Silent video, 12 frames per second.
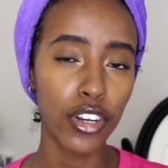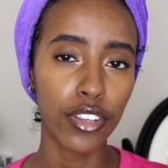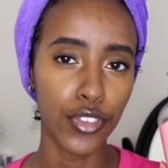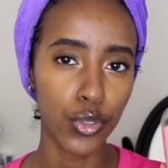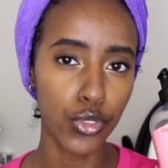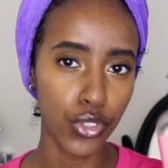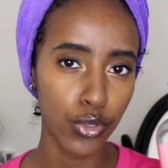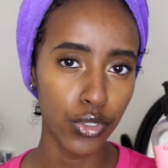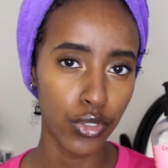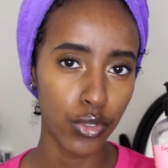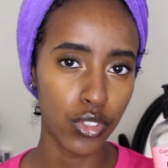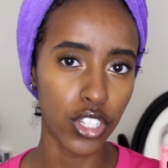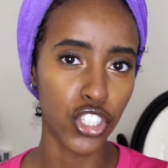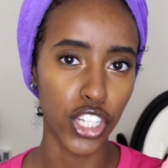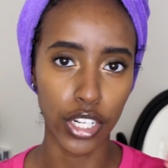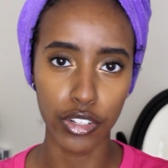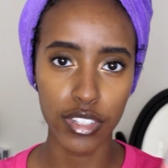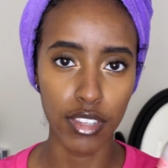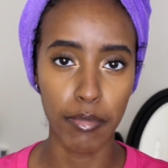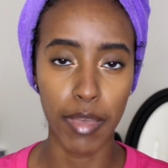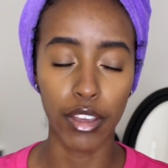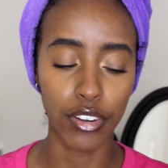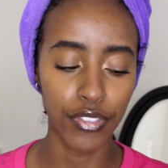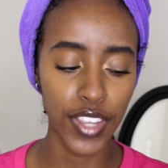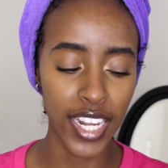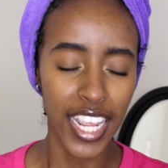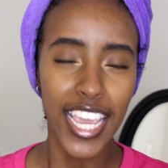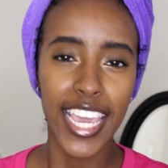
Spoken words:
if you do use a generous amount of it,